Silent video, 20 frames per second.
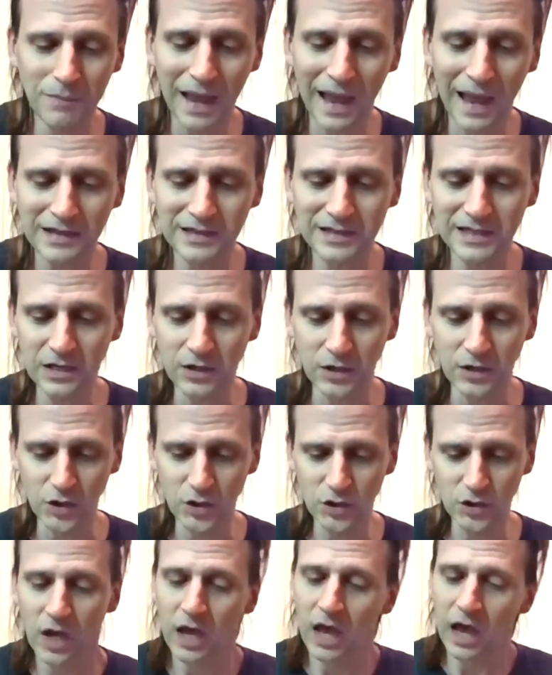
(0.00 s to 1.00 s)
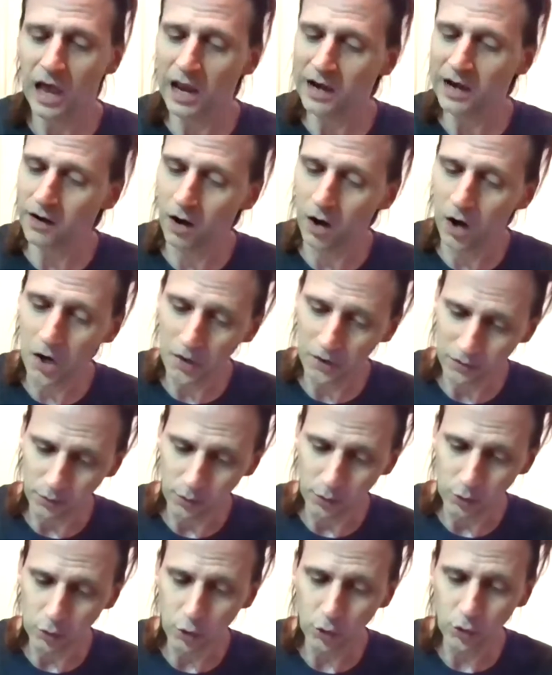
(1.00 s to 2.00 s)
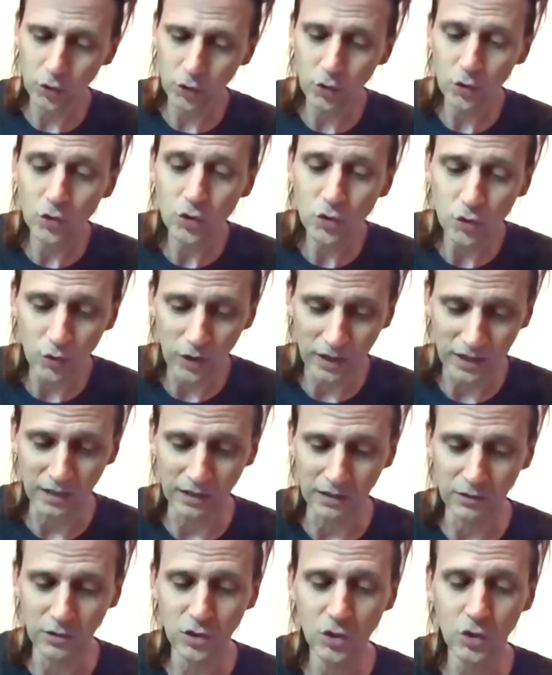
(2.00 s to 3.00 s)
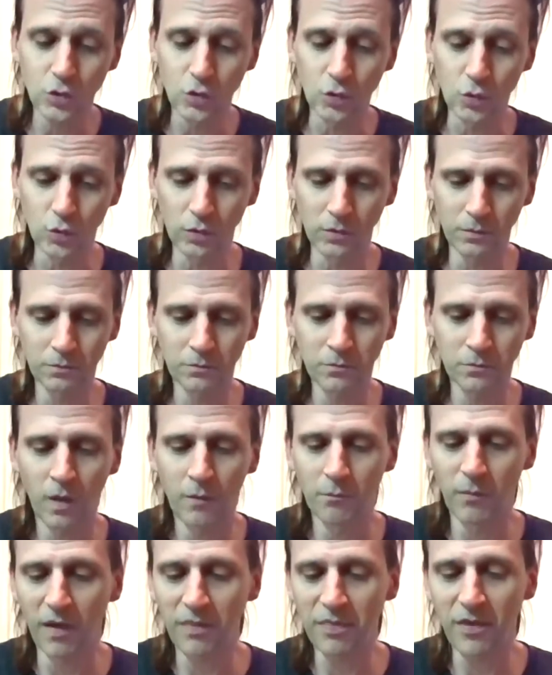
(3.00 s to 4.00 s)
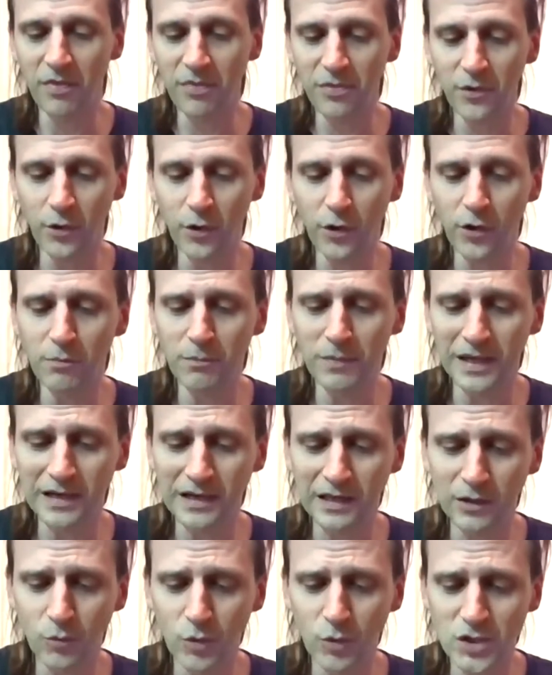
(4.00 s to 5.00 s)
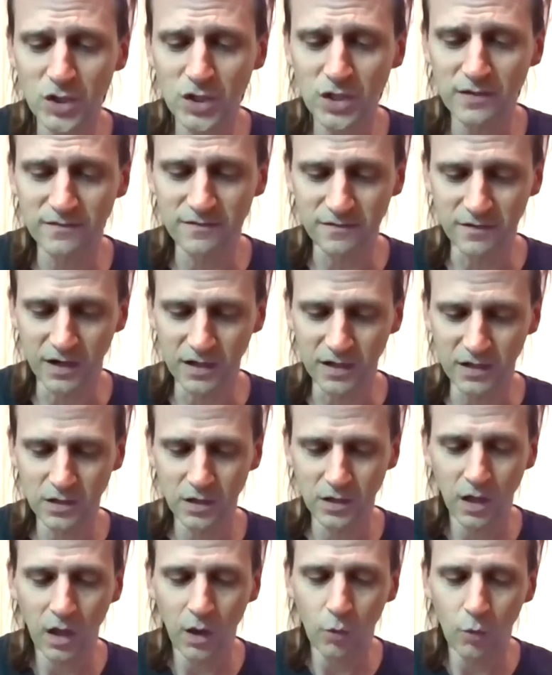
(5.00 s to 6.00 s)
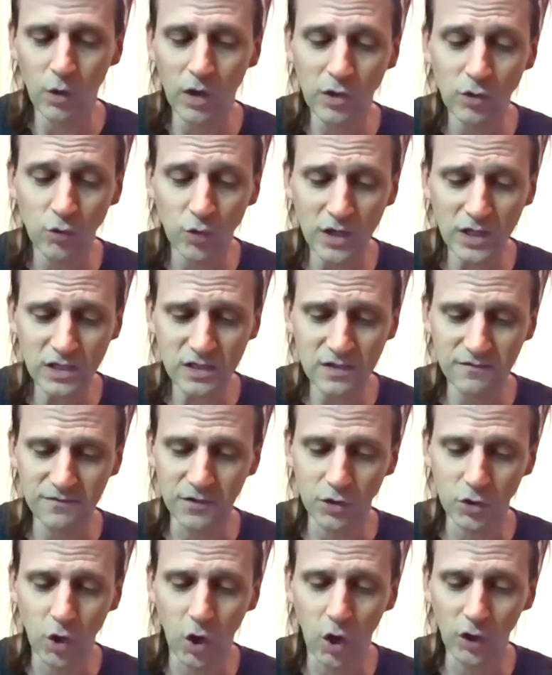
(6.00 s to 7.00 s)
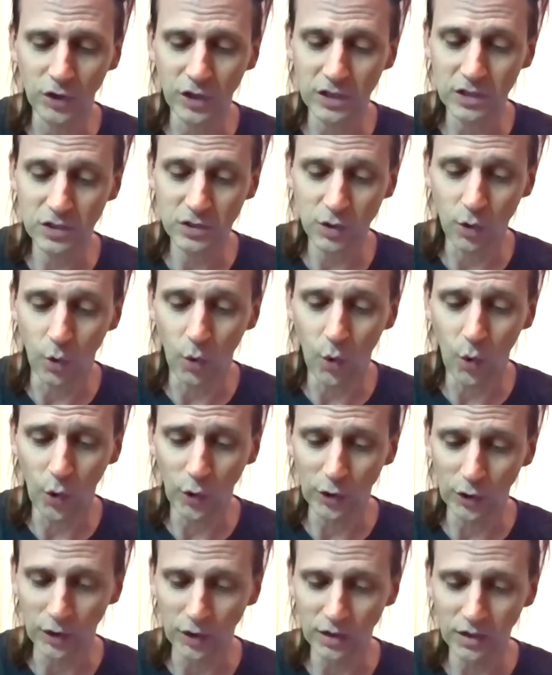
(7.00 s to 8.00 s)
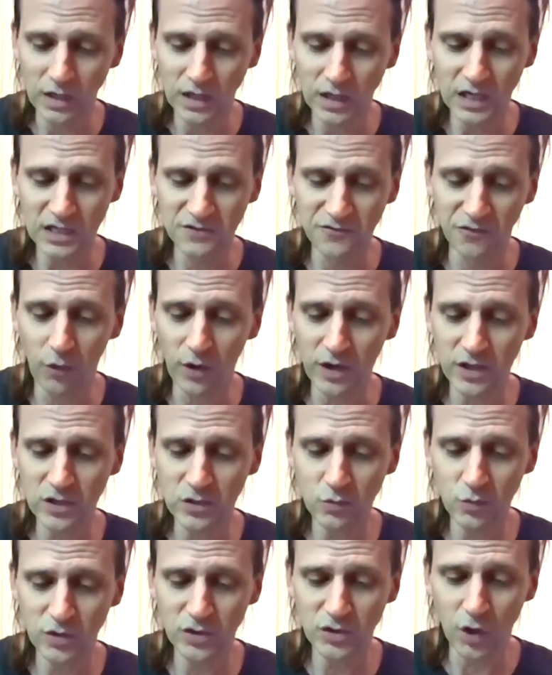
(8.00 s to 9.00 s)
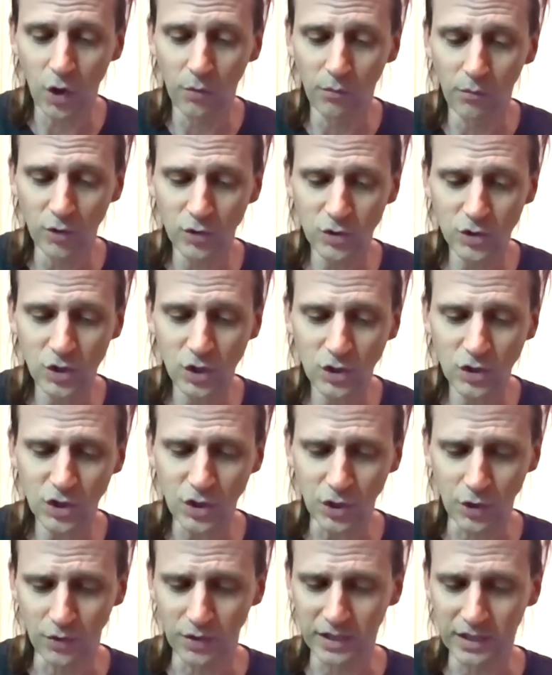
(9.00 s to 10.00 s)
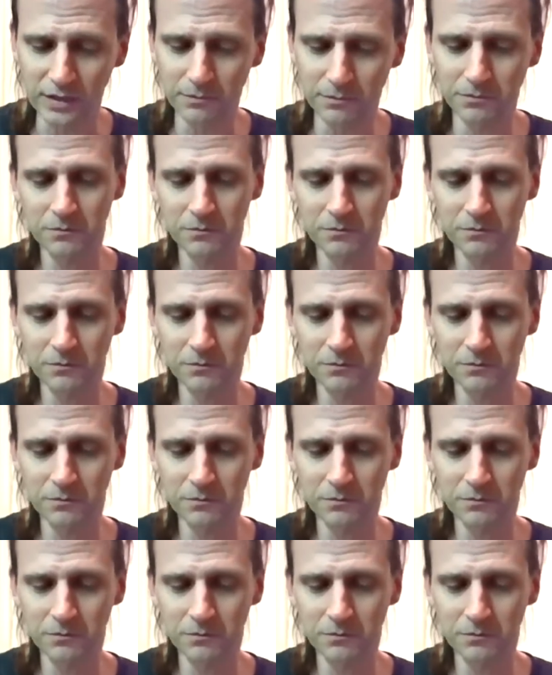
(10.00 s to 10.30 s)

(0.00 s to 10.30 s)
back tears, and Arthur looked stricken too. But the third meeting was different. When Christopher called it to order, his voice was almost cheery.